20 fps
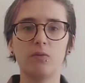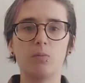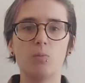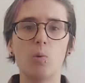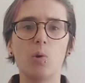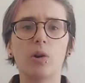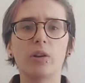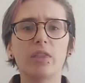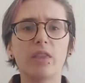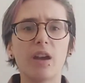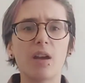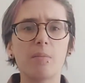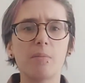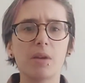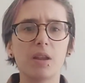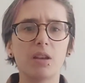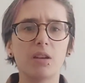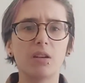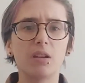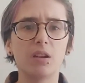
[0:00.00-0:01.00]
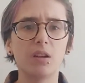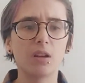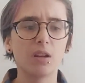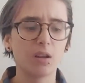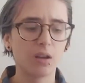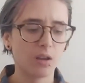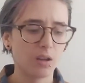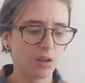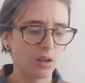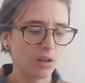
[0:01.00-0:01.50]
worn them, and
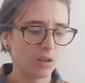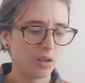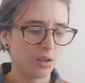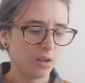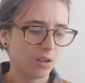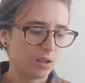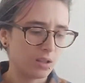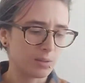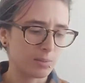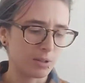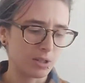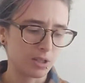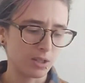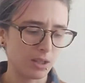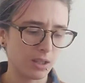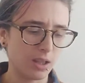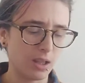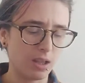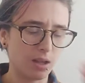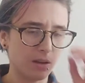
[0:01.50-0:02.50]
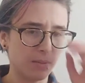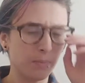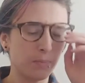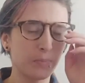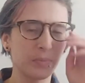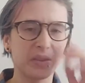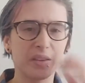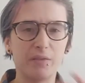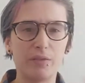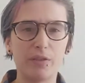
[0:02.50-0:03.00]
especially like
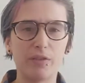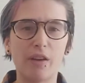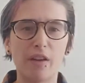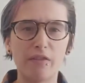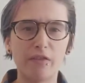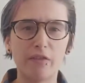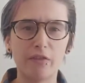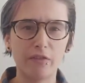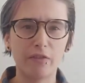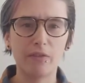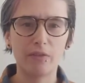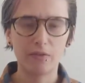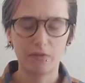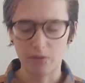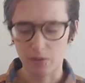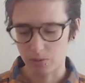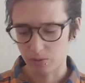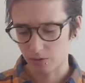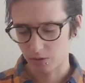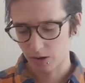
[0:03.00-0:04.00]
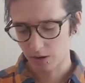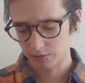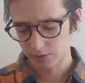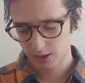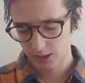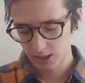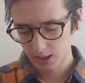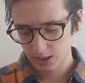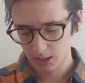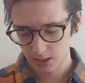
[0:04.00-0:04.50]
if you've had photographs
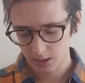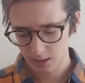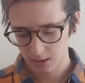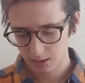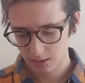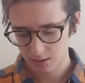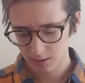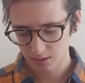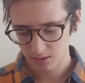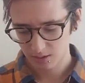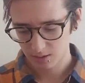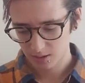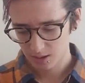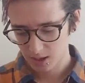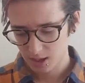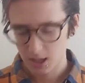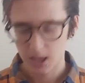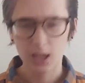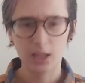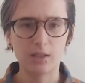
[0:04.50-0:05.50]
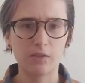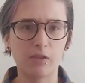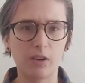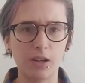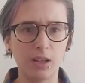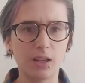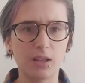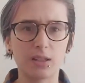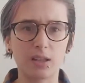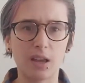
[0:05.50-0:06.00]
taken. It's funny
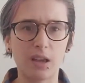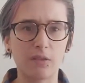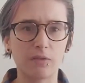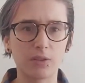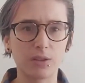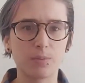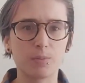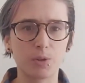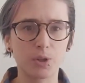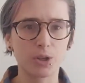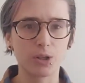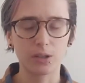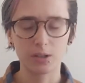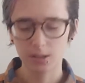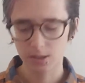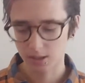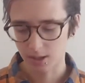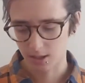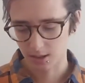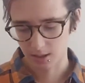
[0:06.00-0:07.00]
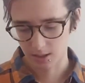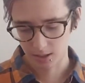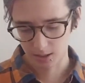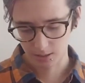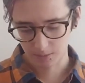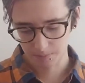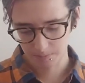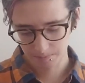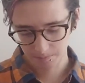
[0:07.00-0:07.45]
because I have some shirts that like,